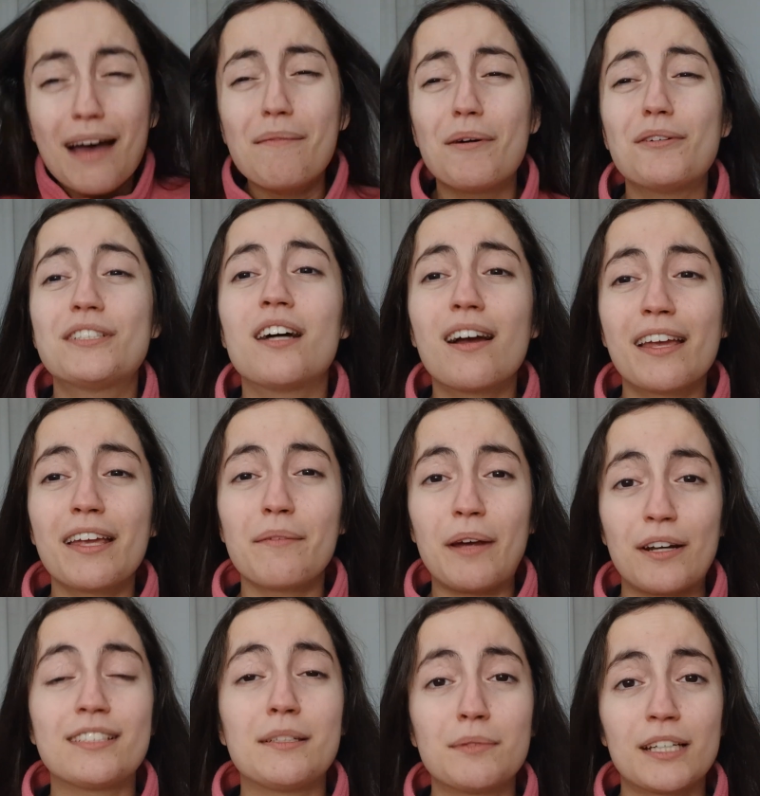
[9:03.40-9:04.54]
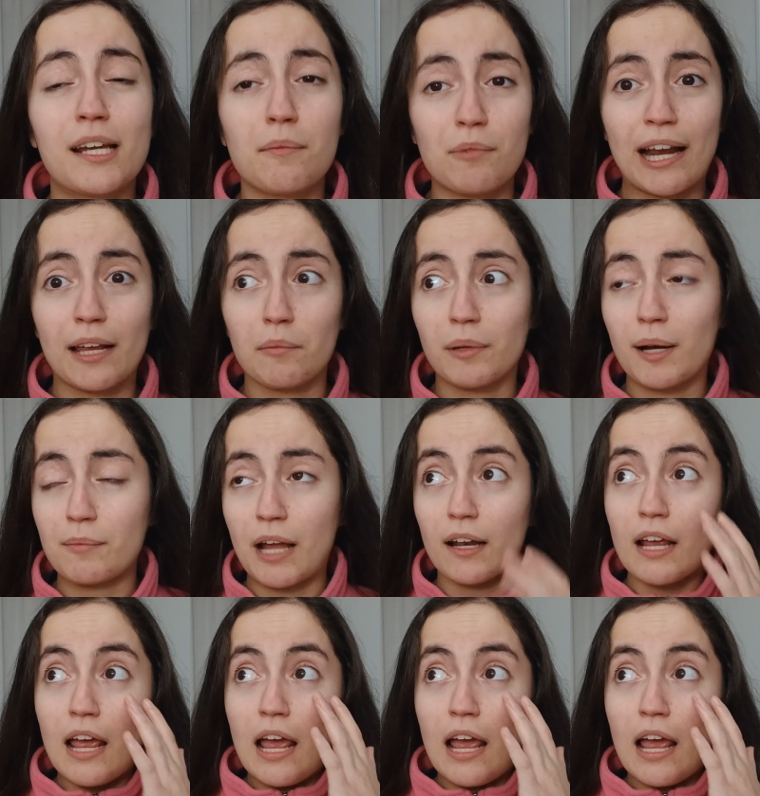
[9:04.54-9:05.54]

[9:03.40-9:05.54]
always talking about it. It seems like I'm bragging, but I'm not.